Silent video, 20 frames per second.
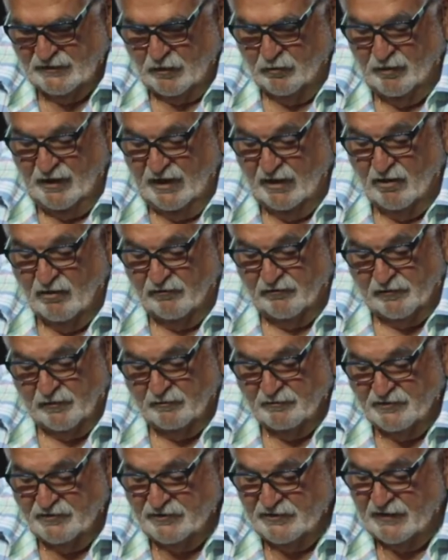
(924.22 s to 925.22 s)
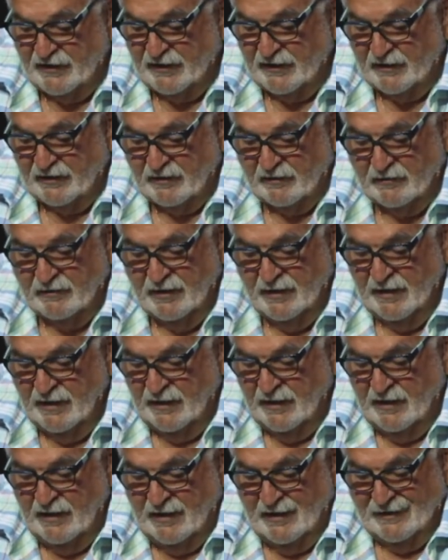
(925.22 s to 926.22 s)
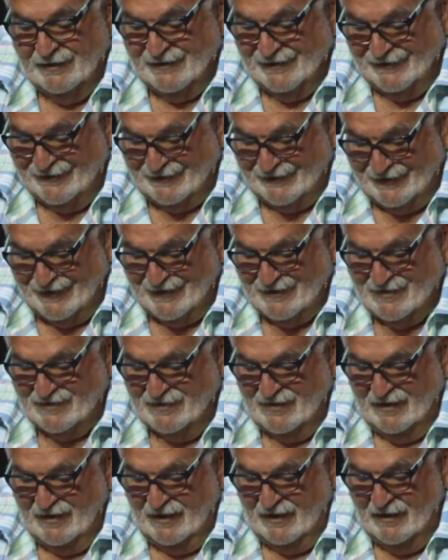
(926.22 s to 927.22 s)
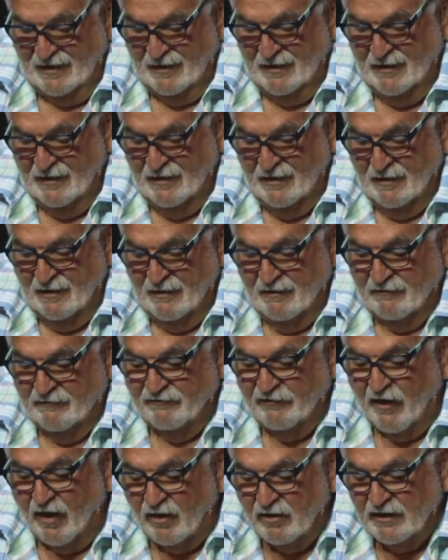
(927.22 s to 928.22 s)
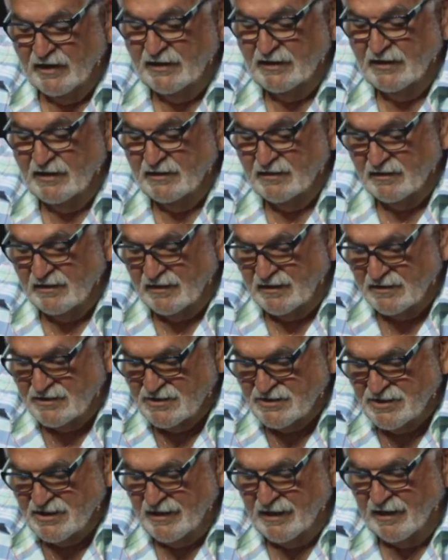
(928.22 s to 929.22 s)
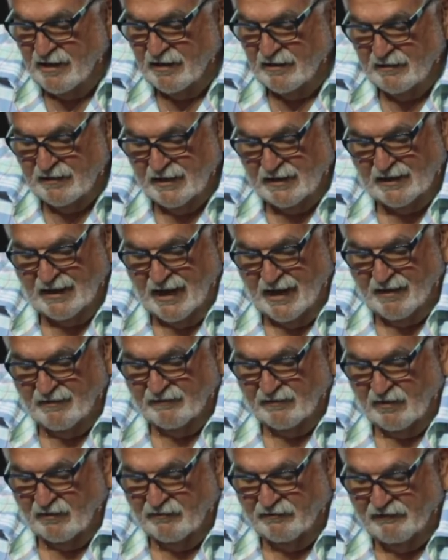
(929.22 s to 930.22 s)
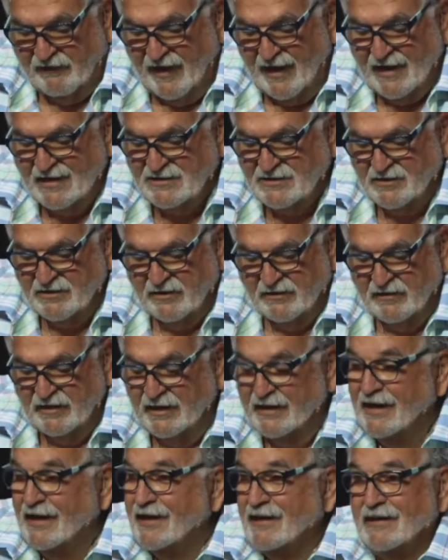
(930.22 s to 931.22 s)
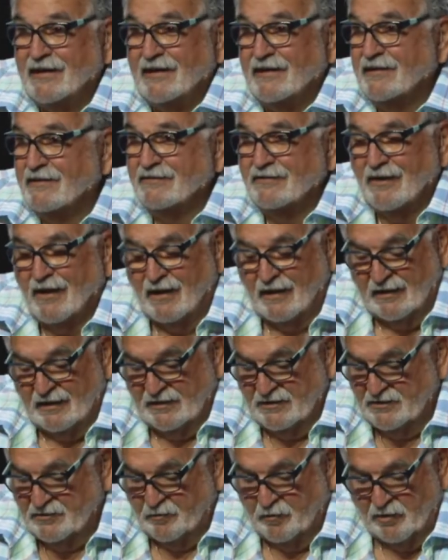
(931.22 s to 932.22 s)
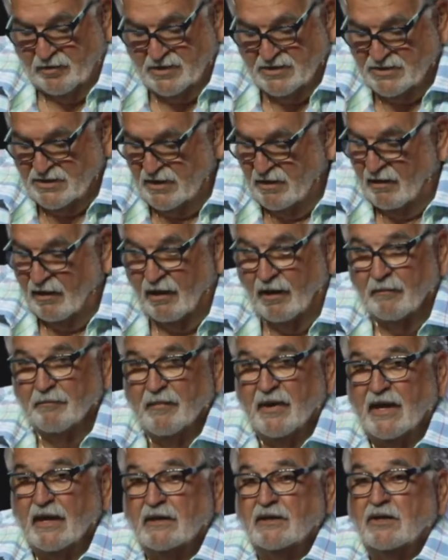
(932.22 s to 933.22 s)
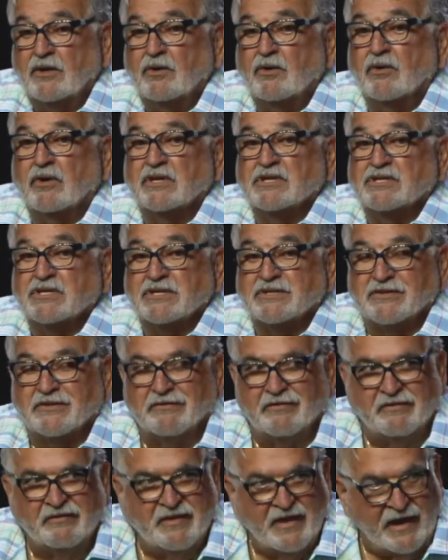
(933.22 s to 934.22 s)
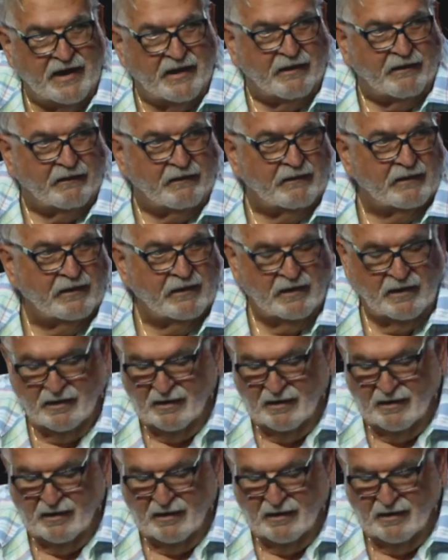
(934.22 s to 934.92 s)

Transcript: So we go from 0 to 60, falling into the snare of the devil faster than any exotic sports car. Man, you are just there.